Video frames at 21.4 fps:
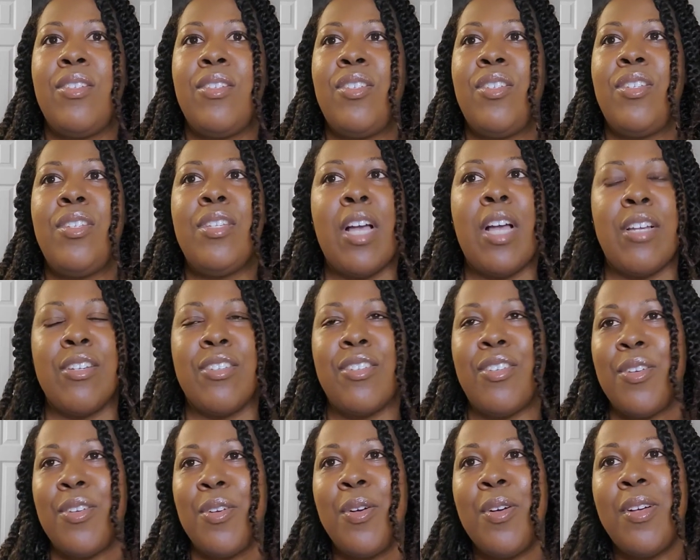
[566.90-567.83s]
Dr.
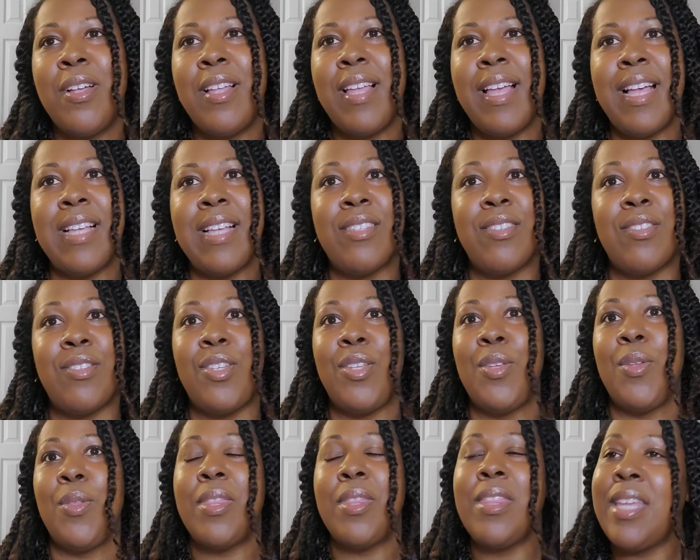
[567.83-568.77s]
Nicole asked, do
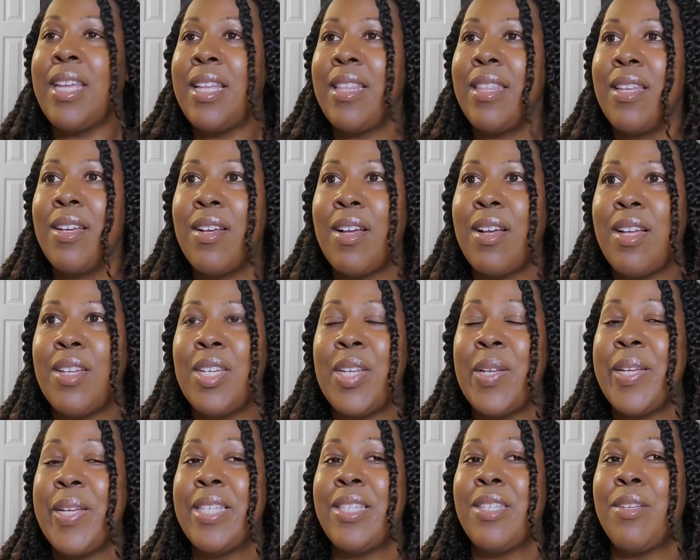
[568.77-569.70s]
you think the condo
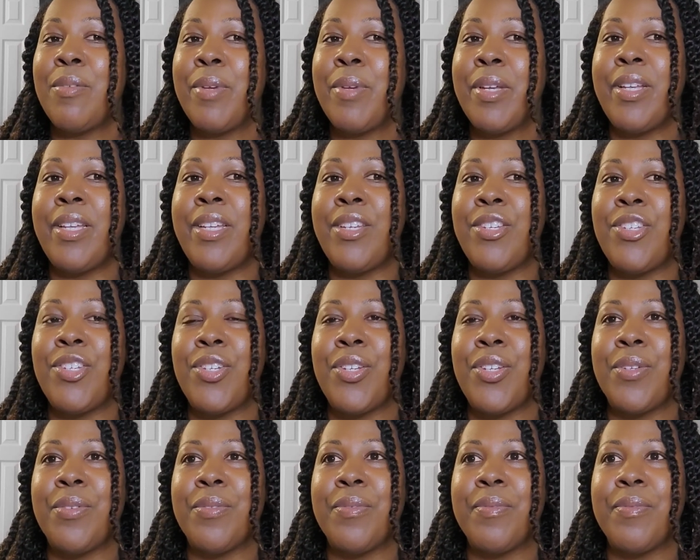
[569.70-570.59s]
is the real issue?